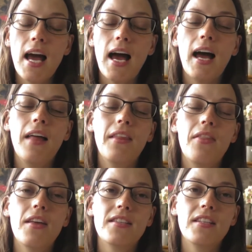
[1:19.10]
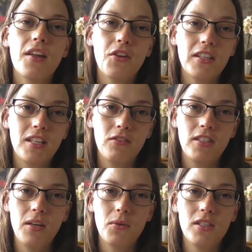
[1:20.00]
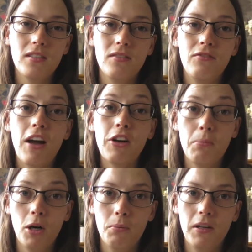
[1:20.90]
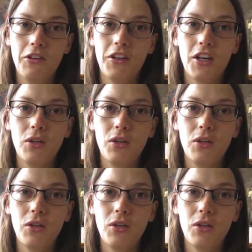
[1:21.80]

And then there's another activity which is very popular in the